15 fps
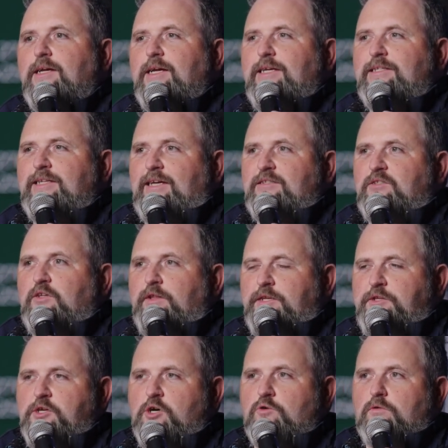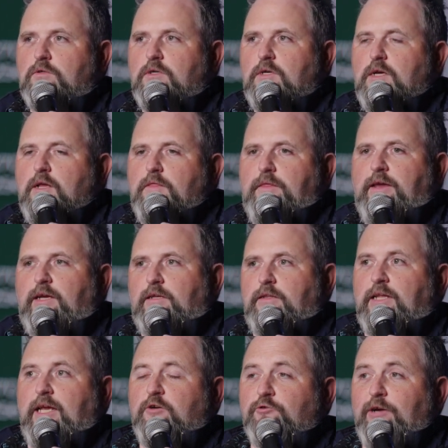is that so
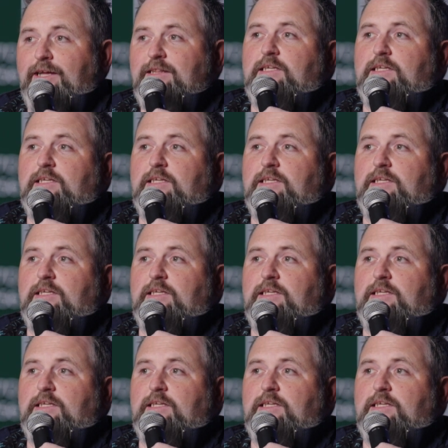they create